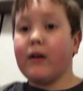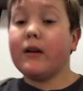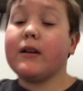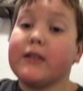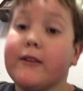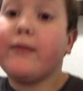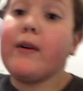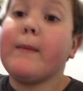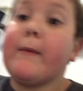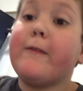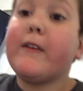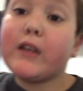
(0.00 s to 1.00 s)
is from a
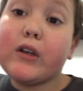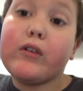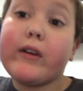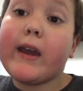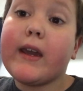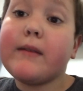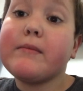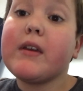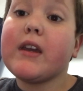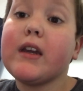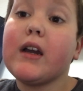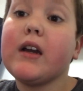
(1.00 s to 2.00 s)
video game,
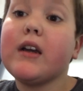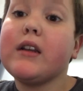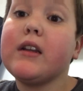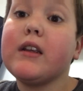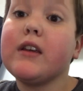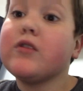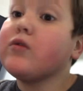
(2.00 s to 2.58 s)
and I